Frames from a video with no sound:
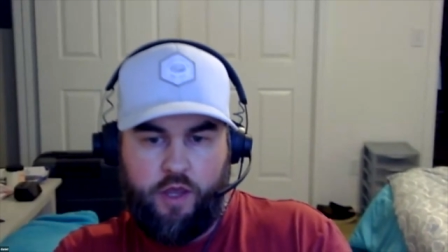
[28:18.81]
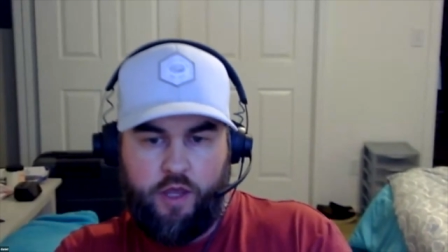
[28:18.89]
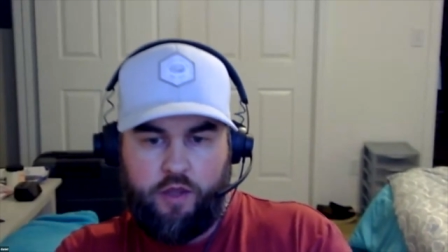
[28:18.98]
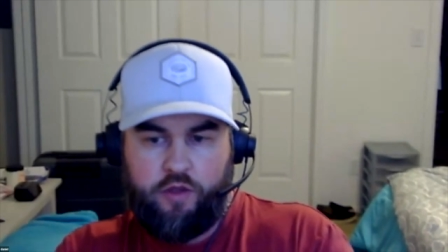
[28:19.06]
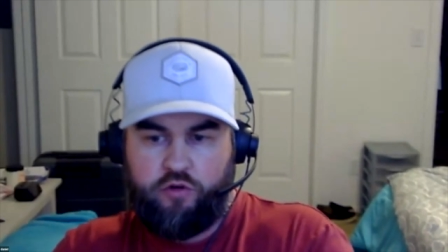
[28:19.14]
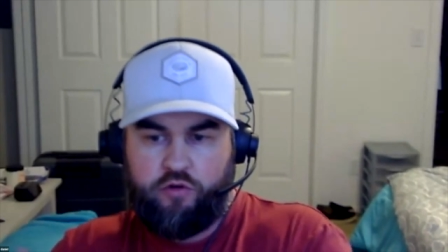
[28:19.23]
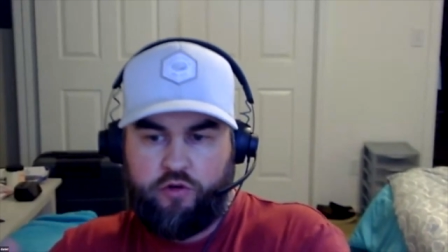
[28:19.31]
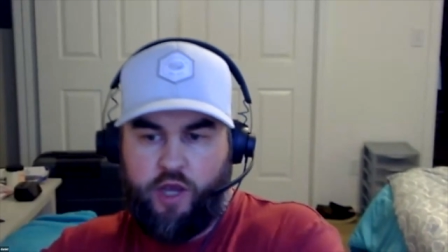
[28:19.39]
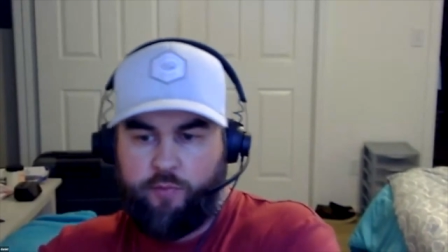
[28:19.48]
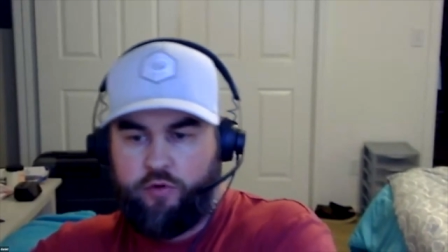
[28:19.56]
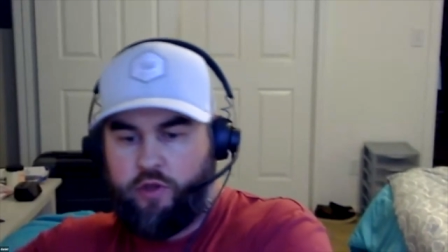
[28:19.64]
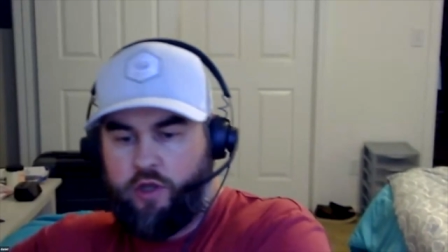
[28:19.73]
and then your
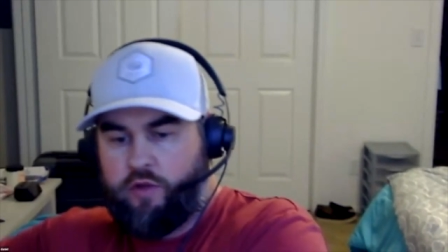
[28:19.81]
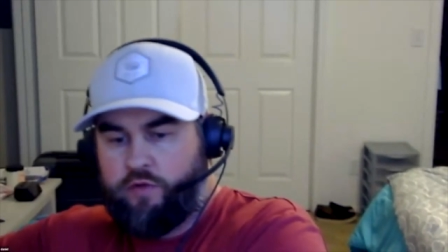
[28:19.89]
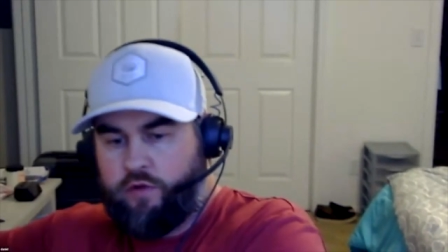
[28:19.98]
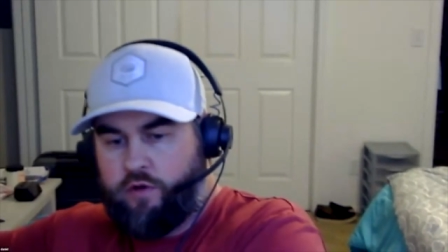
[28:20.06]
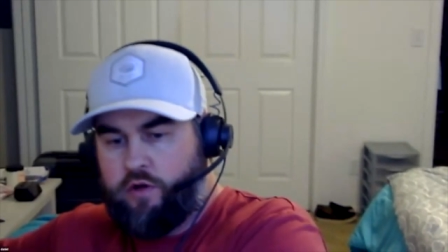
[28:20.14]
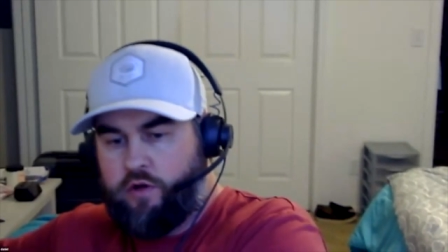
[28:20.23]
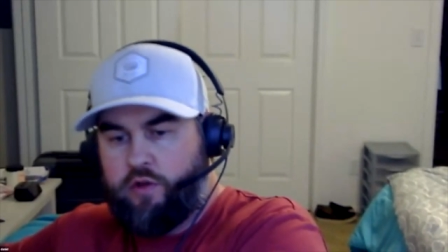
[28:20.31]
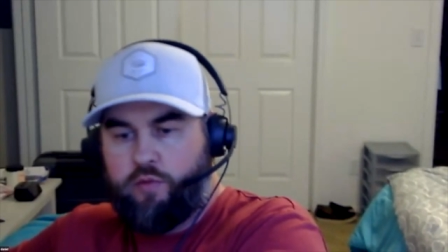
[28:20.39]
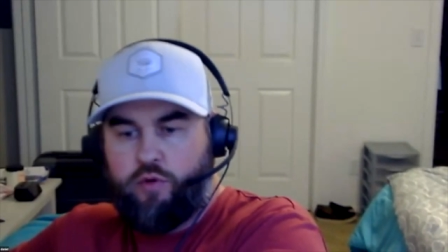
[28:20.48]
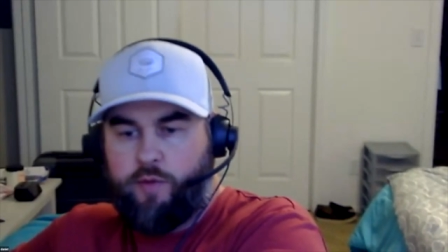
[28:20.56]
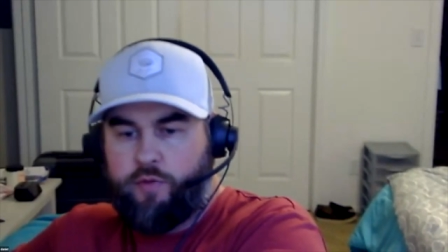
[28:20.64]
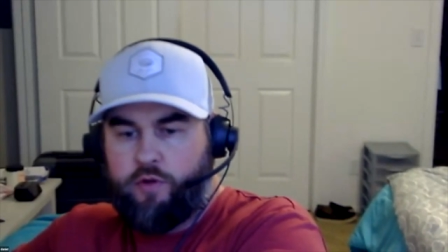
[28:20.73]
capital gains on another
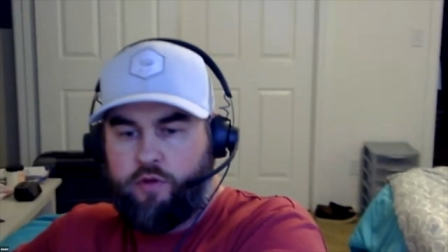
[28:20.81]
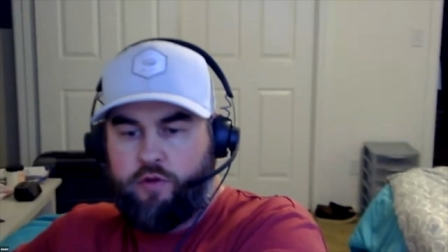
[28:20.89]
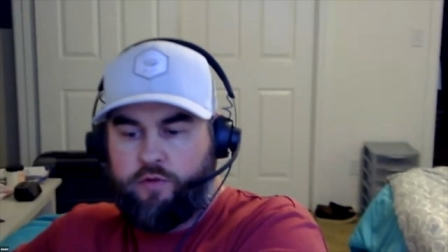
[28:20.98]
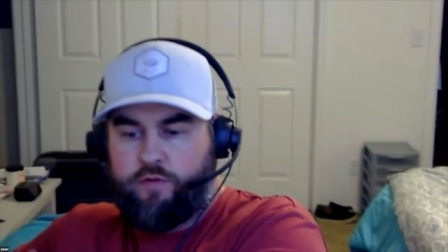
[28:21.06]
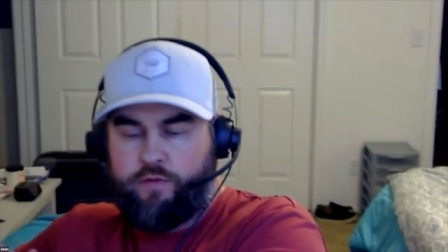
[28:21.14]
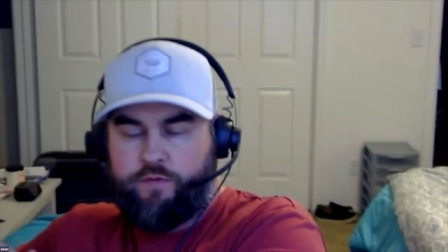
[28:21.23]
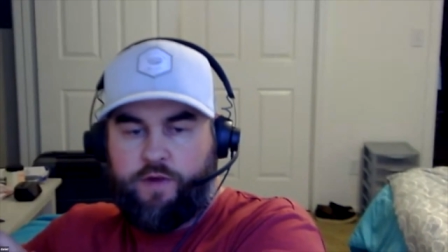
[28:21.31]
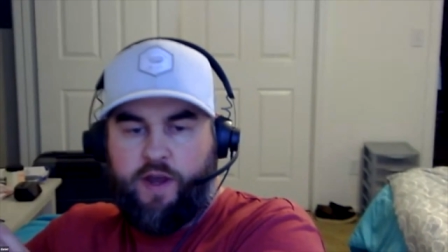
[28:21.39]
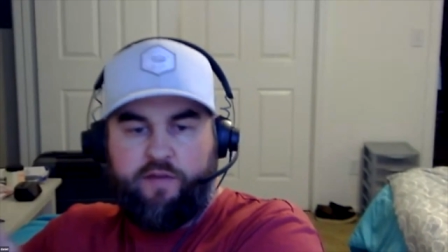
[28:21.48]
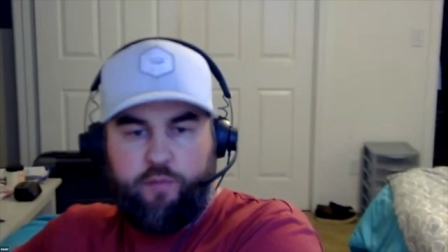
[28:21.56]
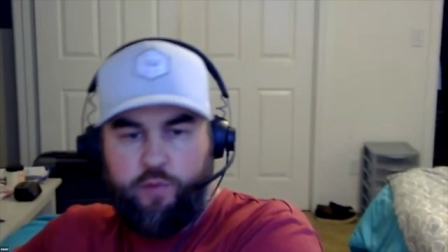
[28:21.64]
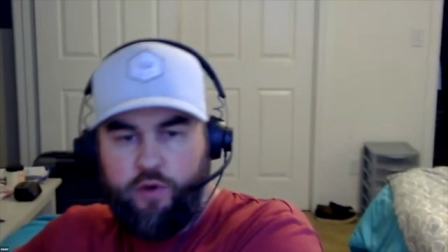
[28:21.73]
property is
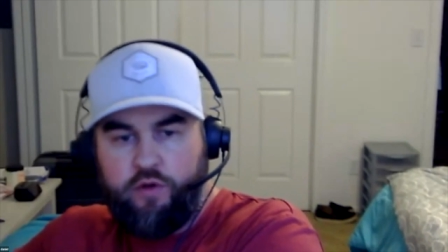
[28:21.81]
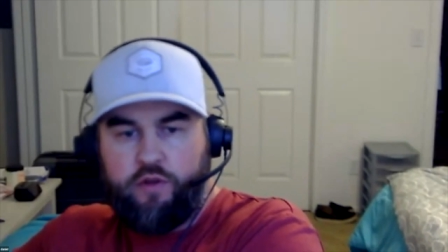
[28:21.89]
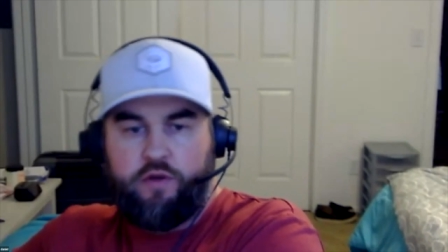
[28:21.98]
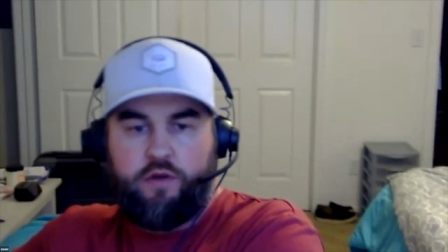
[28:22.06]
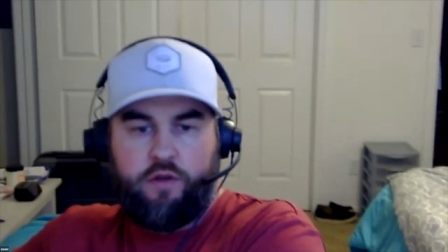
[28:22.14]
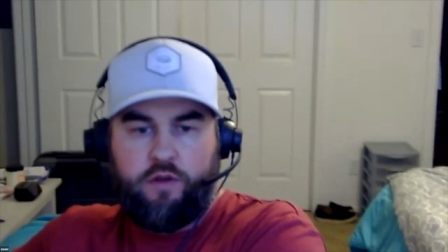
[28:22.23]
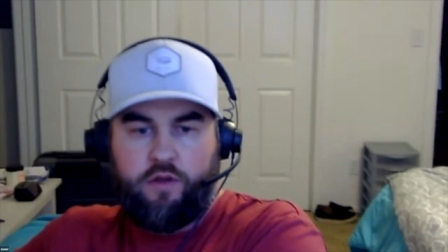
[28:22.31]
5 million,